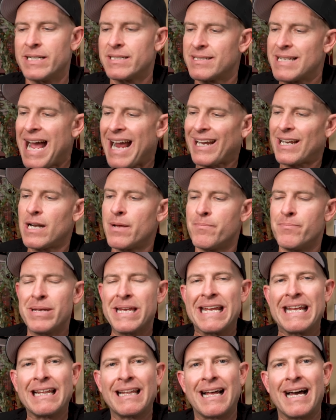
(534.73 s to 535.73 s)
It's not gonna
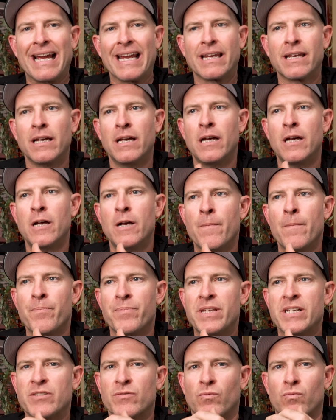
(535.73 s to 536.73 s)
be like
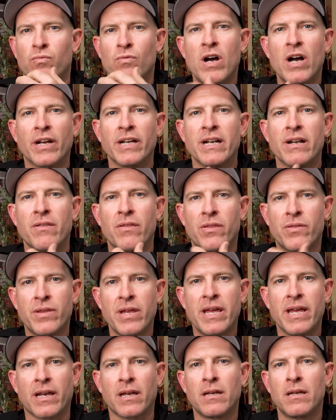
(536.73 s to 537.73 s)
this rugged,
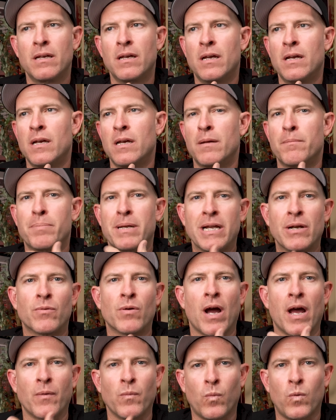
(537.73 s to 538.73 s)
thick
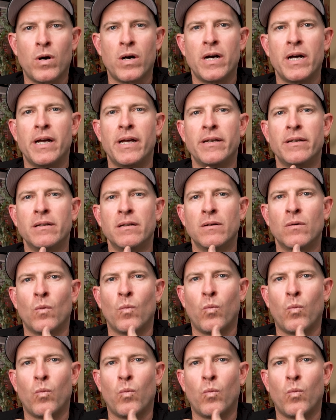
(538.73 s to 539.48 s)
P-Rod 1,